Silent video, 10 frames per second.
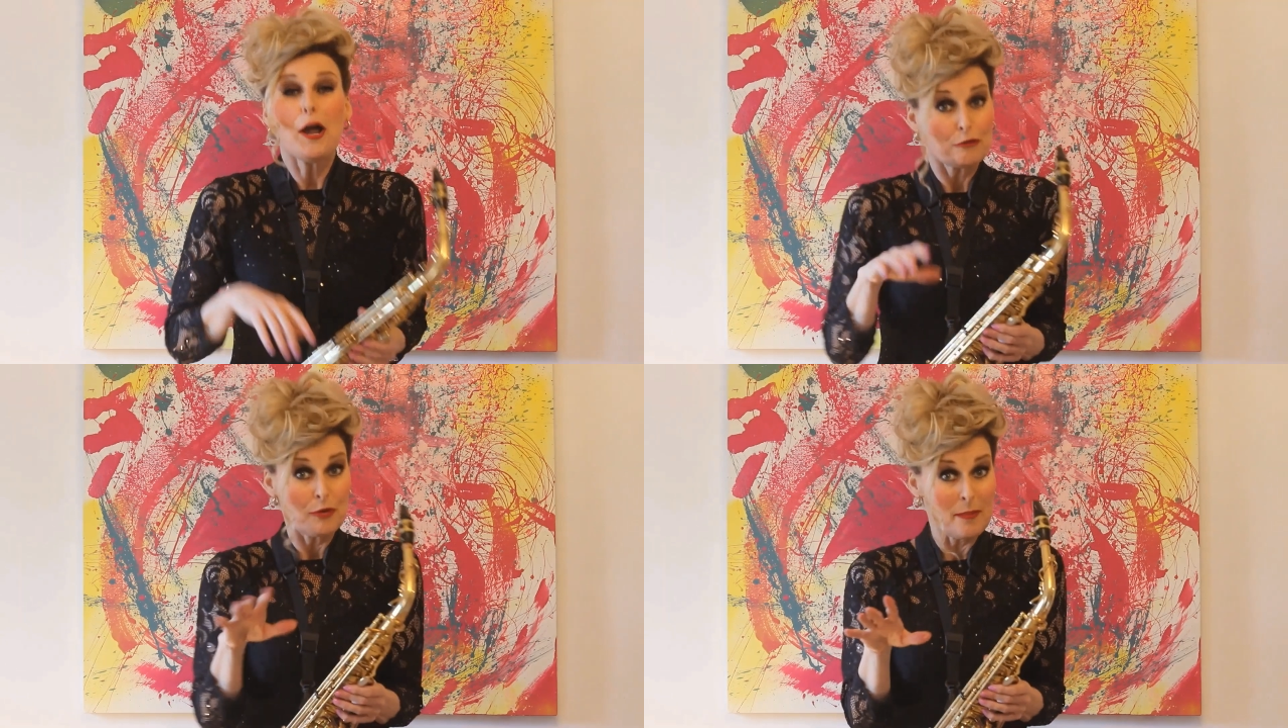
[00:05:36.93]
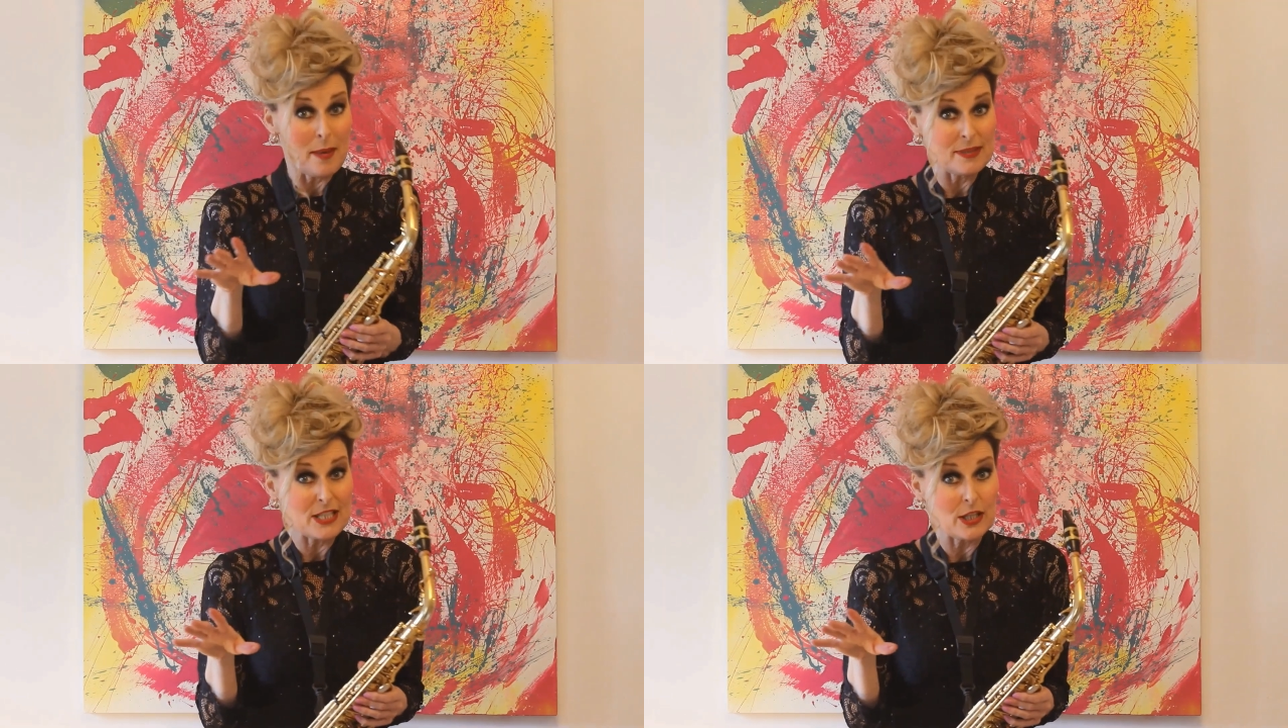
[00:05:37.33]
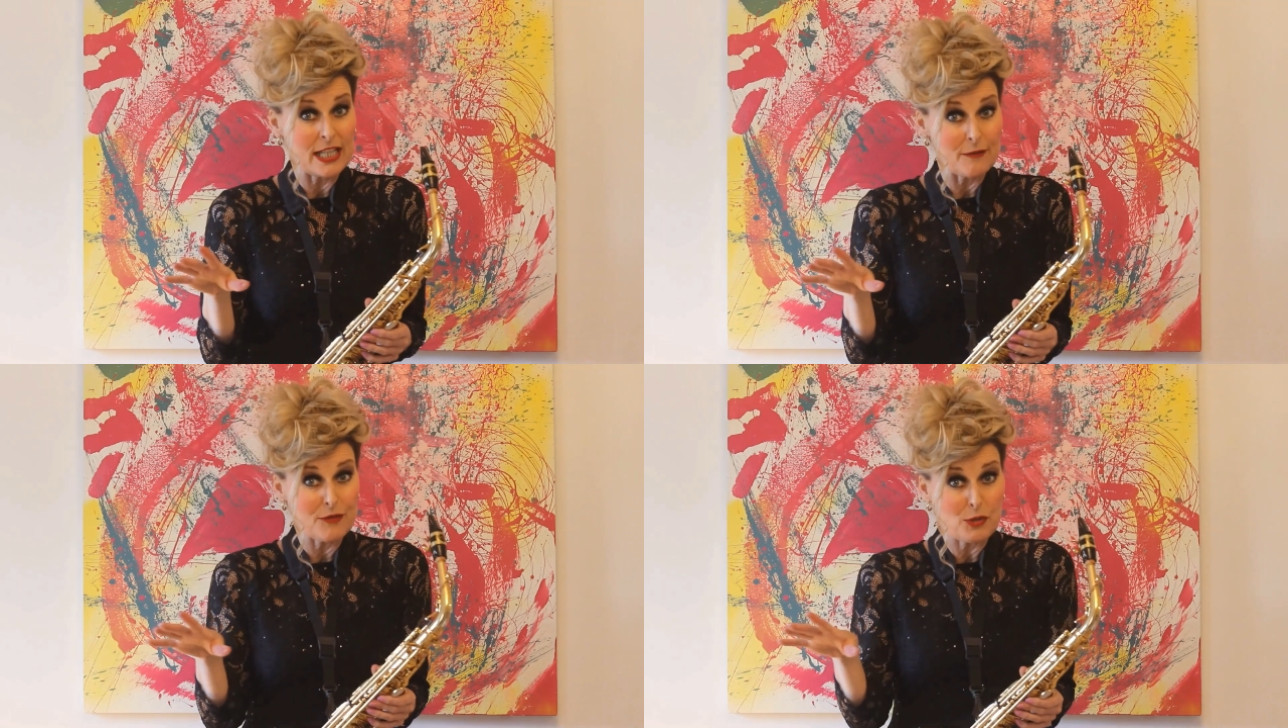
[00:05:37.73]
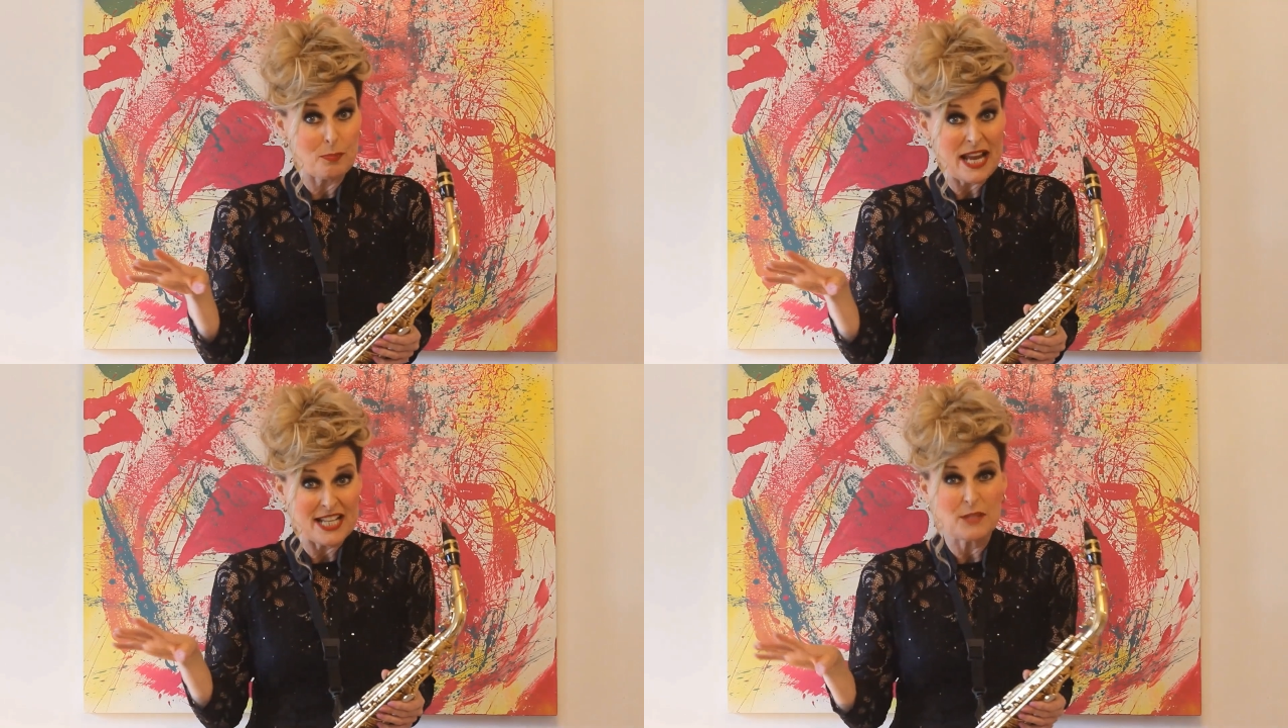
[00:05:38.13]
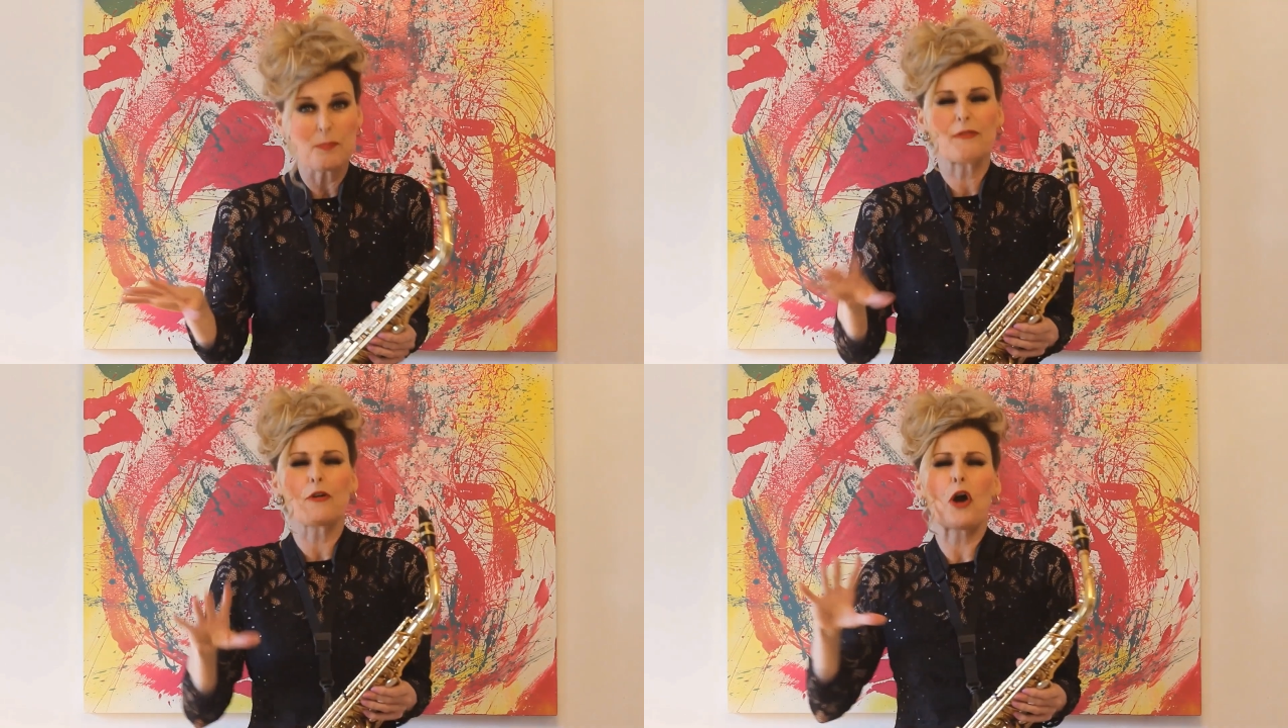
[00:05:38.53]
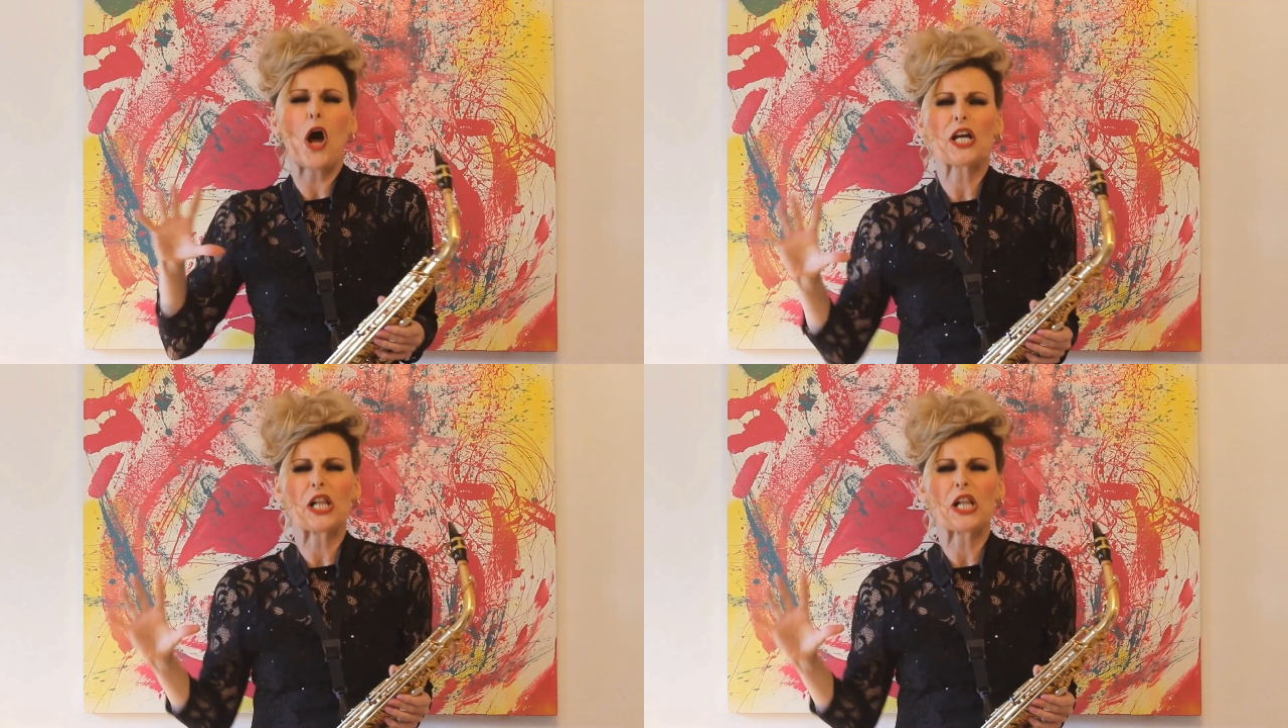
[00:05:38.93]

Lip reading: Remember to leave space before our